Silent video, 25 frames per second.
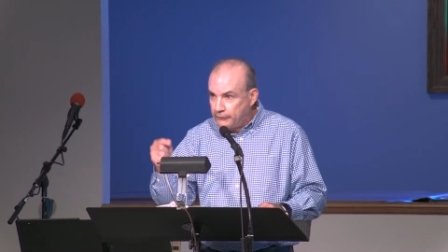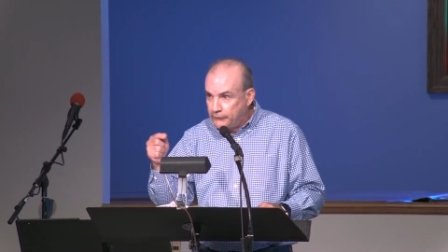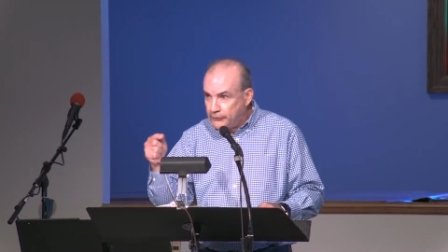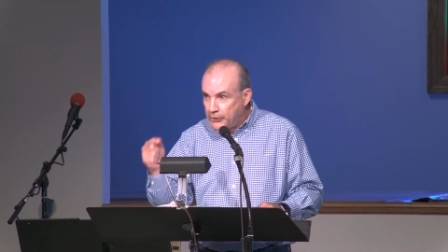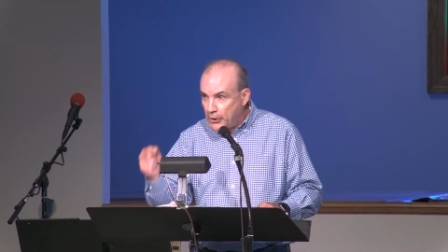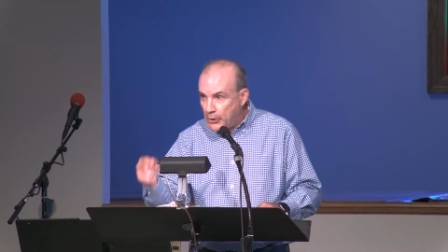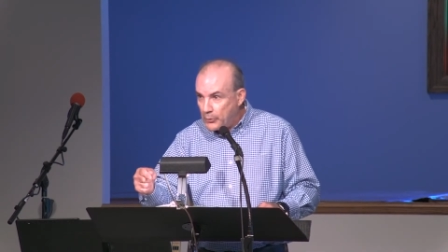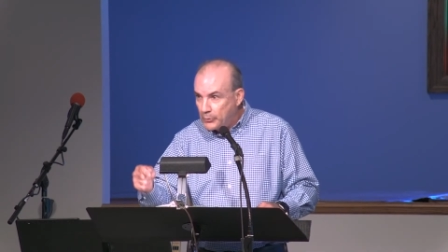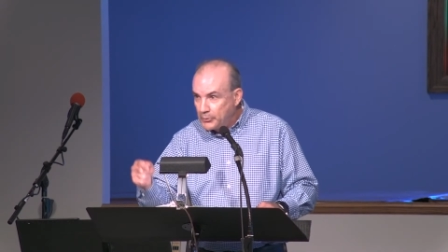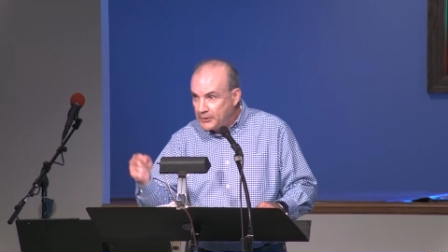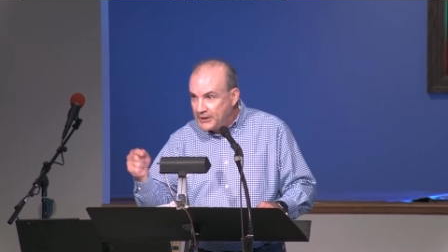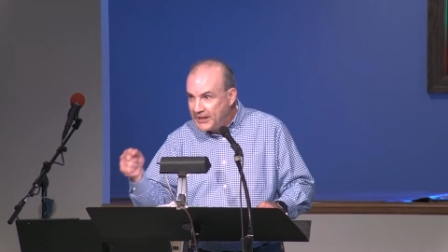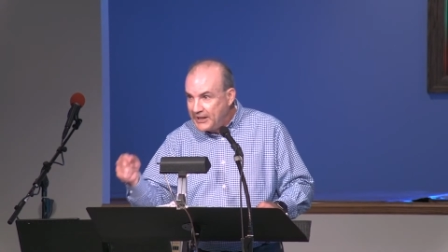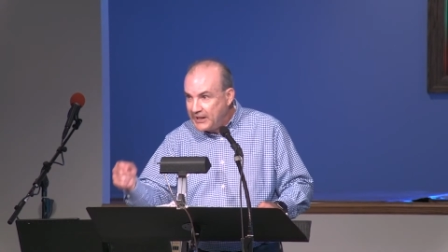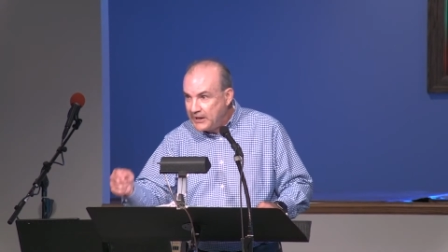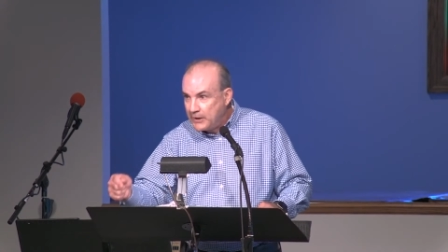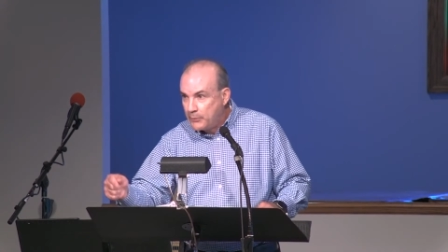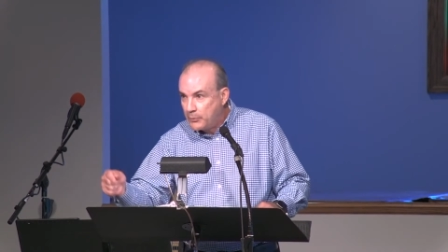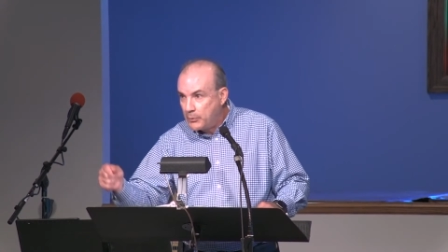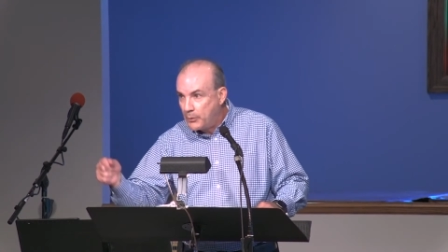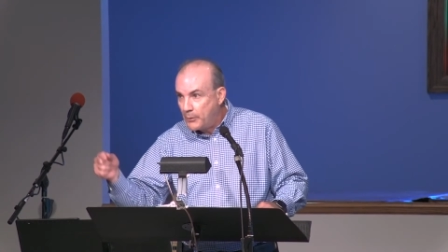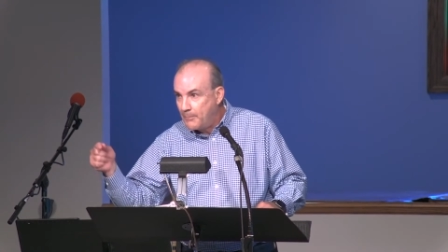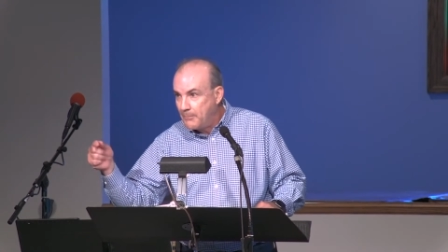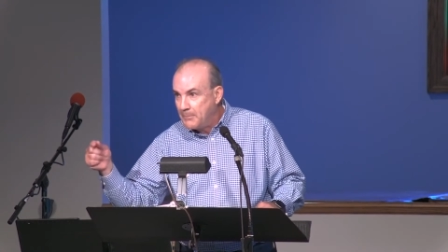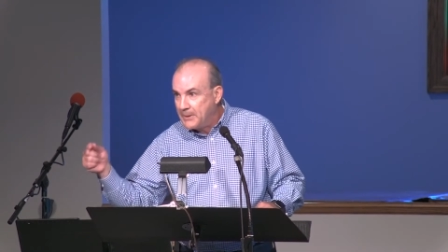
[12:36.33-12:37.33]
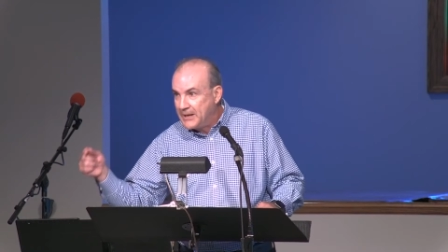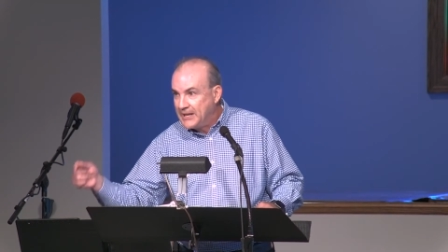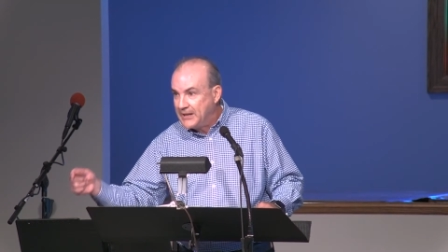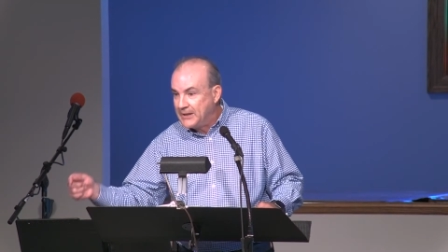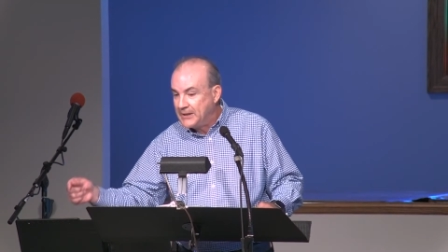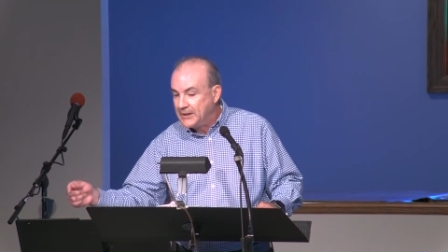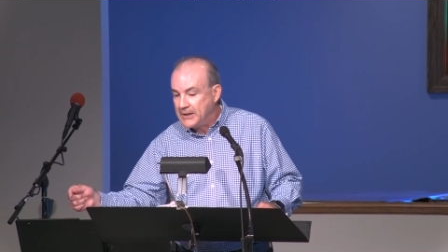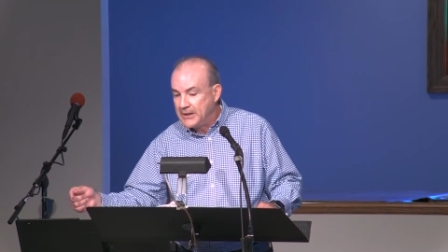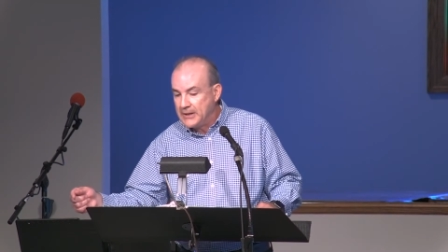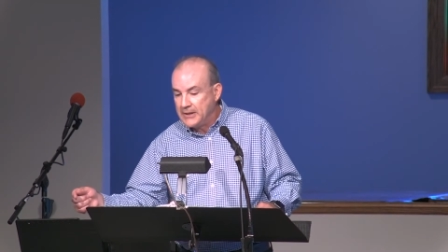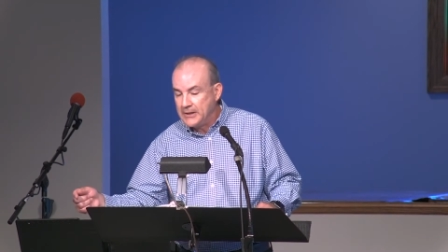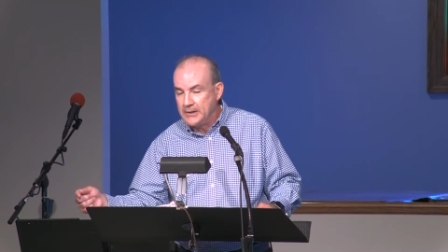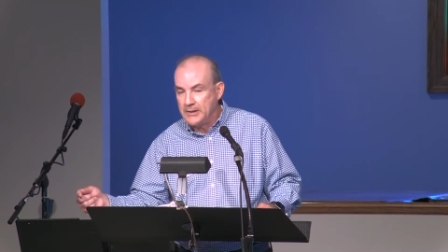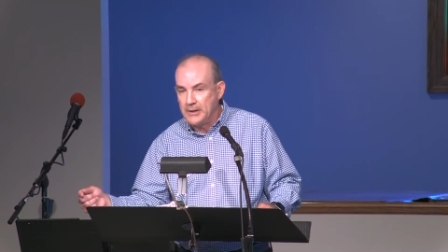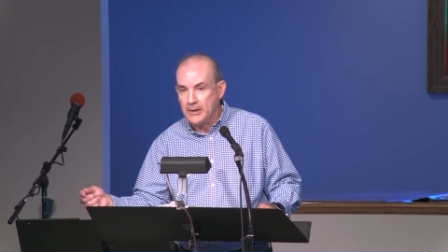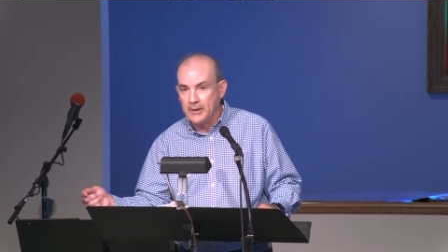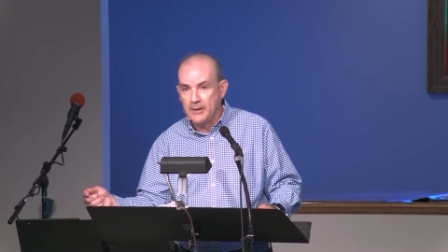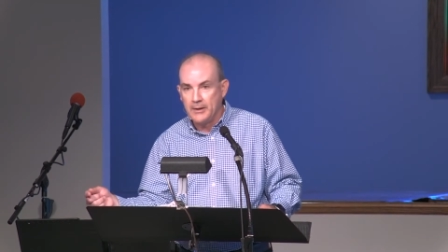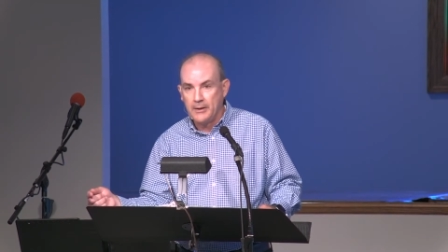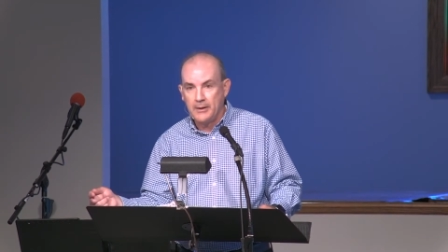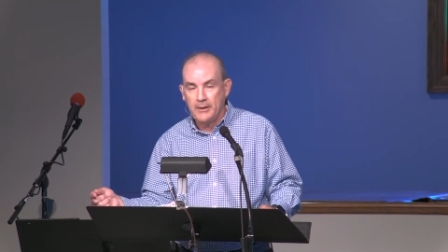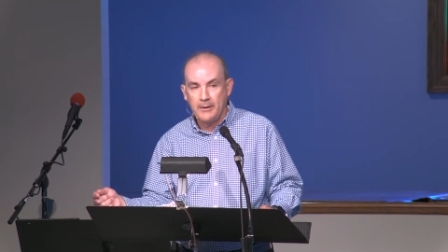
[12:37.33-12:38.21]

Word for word: don't equal meaning.